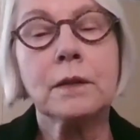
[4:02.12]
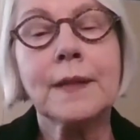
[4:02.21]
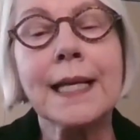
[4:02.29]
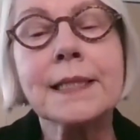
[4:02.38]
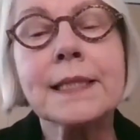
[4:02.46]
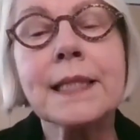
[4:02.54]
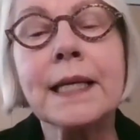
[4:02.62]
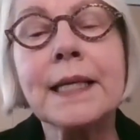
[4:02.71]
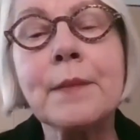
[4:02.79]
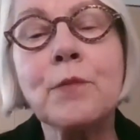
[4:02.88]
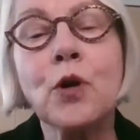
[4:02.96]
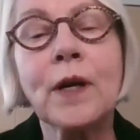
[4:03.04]
that
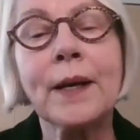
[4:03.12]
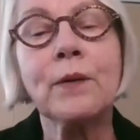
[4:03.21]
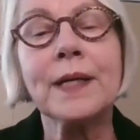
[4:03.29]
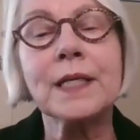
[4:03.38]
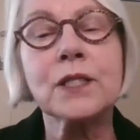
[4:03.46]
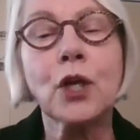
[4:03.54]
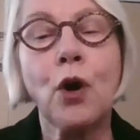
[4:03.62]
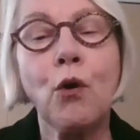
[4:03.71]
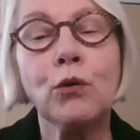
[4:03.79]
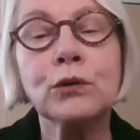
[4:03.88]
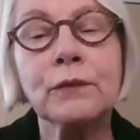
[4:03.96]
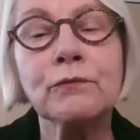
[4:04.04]
Sunday morning when it's
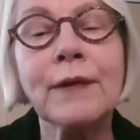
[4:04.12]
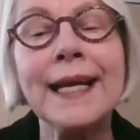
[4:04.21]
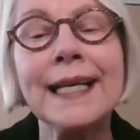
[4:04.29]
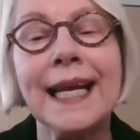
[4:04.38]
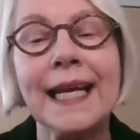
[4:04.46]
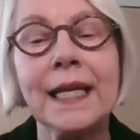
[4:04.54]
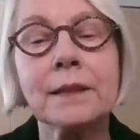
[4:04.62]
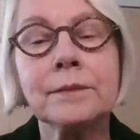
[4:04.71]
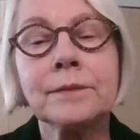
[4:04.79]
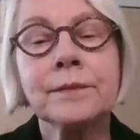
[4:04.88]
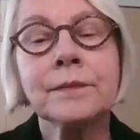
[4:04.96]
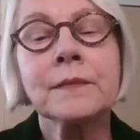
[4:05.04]
cold and rainy.
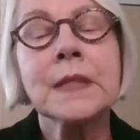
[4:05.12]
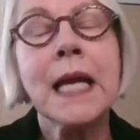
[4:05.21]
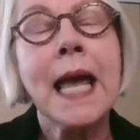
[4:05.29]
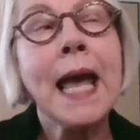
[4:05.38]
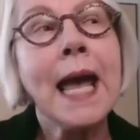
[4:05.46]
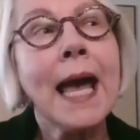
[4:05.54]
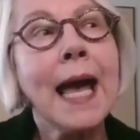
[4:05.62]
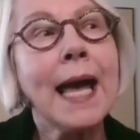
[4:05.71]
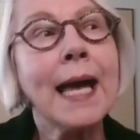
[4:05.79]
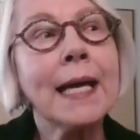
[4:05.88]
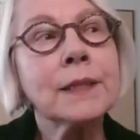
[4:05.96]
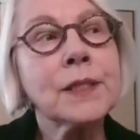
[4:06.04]

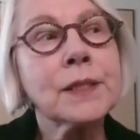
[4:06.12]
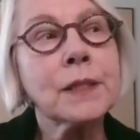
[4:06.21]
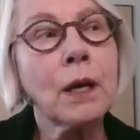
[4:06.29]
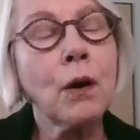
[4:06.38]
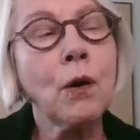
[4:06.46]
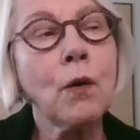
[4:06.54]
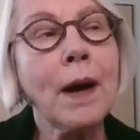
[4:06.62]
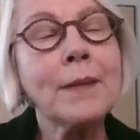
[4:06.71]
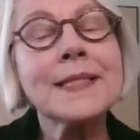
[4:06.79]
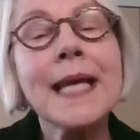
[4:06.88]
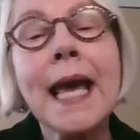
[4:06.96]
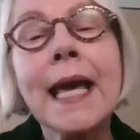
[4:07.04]
And so I
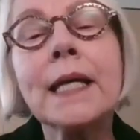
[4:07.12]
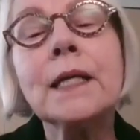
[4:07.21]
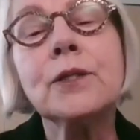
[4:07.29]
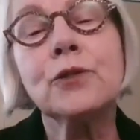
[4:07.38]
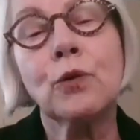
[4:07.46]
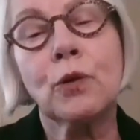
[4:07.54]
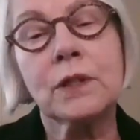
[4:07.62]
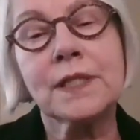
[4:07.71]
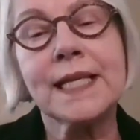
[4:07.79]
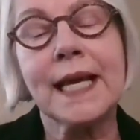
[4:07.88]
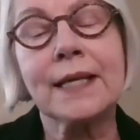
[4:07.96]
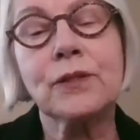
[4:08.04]
was headed toward
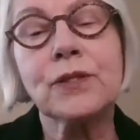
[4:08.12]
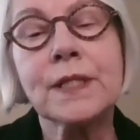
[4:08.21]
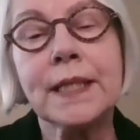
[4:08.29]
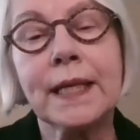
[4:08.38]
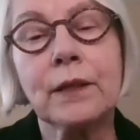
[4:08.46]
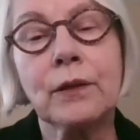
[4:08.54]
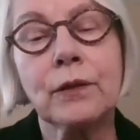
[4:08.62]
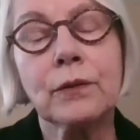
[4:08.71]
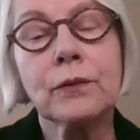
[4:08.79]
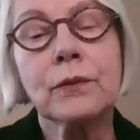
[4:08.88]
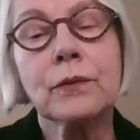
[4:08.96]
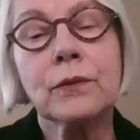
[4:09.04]
Sanders
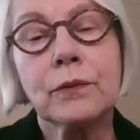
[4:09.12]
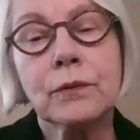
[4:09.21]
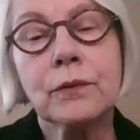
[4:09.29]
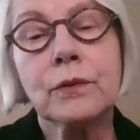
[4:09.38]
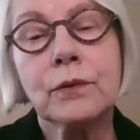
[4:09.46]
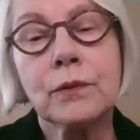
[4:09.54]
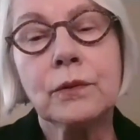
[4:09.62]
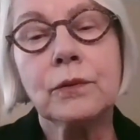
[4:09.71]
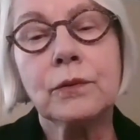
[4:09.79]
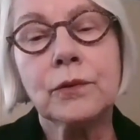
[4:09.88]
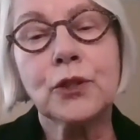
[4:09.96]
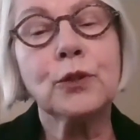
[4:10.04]
Theater
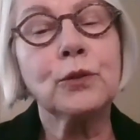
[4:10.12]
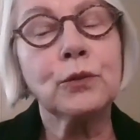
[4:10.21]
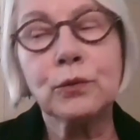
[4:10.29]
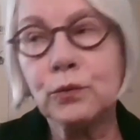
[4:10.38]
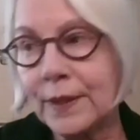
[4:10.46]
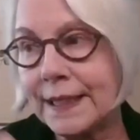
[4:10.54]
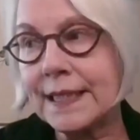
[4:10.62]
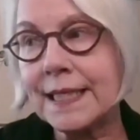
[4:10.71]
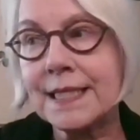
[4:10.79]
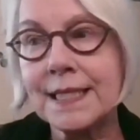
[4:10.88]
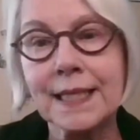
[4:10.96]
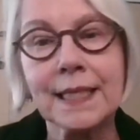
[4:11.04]
to
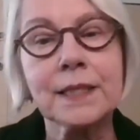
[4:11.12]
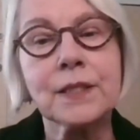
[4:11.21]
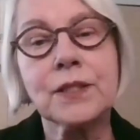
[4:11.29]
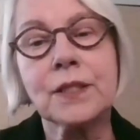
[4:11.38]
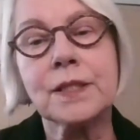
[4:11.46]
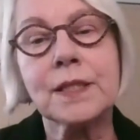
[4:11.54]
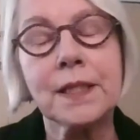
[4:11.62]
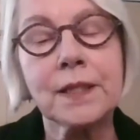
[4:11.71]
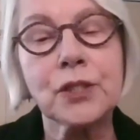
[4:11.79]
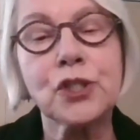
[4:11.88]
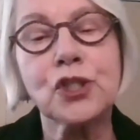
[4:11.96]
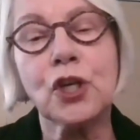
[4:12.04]
witness this, to see
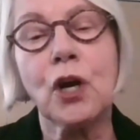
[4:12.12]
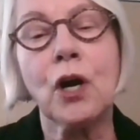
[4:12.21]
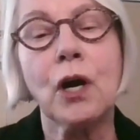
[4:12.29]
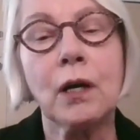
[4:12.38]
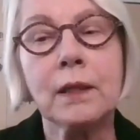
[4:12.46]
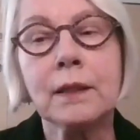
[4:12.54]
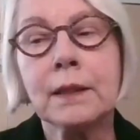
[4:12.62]
the Shaw